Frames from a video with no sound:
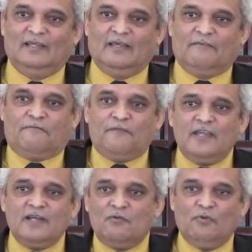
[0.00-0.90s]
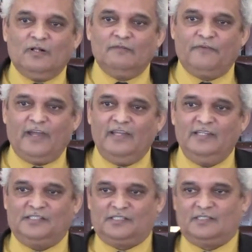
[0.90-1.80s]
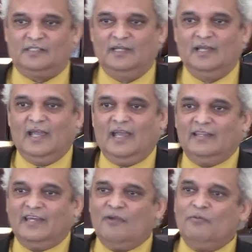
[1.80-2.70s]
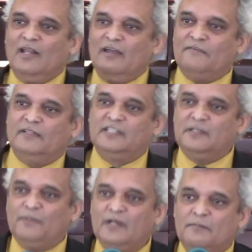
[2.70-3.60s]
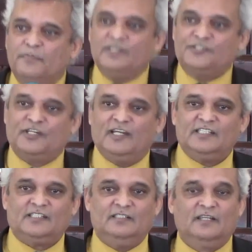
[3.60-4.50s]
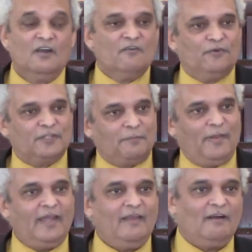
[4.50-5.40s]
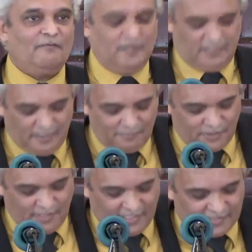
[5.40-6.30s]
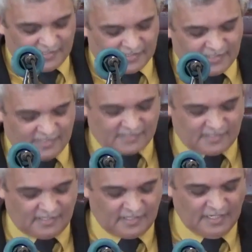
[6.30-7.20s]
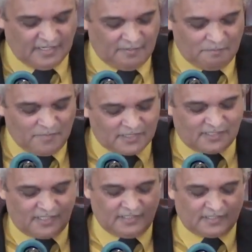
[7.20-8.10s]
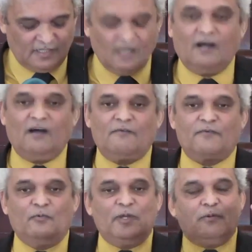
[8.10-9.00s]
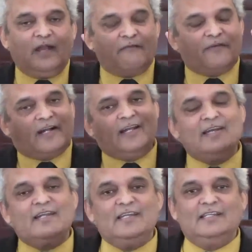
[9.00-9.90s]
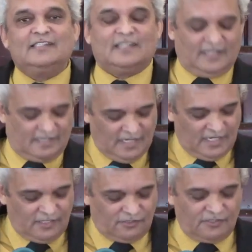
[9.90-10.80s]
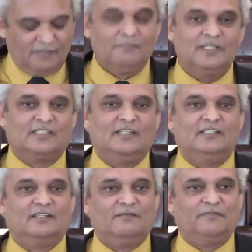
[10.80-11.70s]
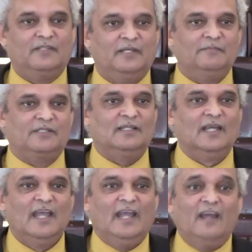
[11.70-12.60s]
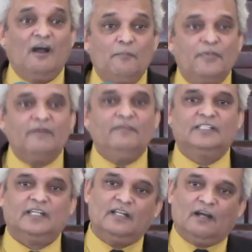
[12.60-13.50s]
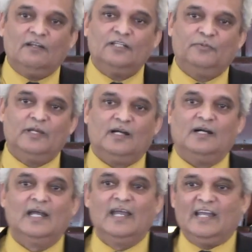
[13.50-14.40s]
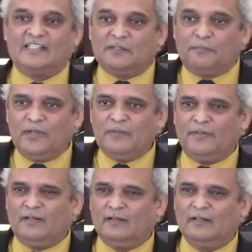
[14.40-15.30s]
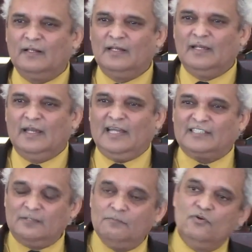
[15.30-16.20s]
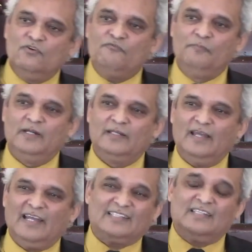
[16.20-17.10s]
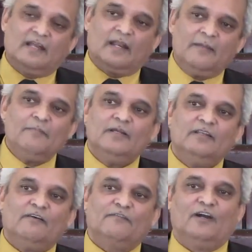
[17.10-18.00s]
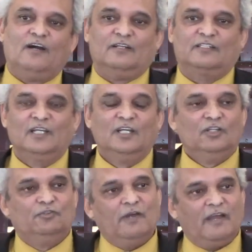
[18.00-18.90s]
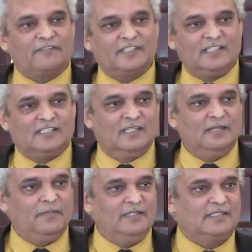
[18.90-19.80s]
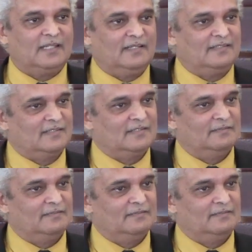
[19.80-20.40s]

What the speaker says: fear will vanish and they will have a deeper appreciation for the plan of redemption, as it says here, the mysteries of, we will have a clearer insight into the mysteries of redemption and how privileged and honored we are as a people, as a movement, as the remnant of God, to have such deep insights.